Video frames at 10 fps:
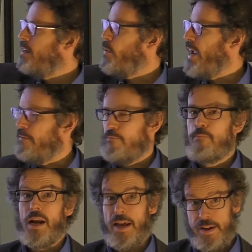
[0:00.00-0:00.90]
We have
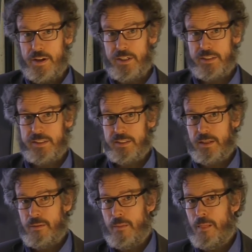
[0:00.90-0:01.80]

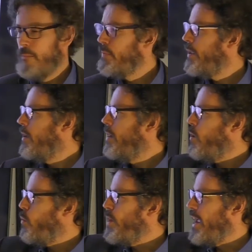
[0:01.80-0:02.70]
players,
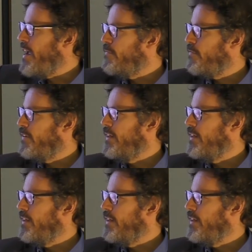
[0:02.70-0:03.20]
we have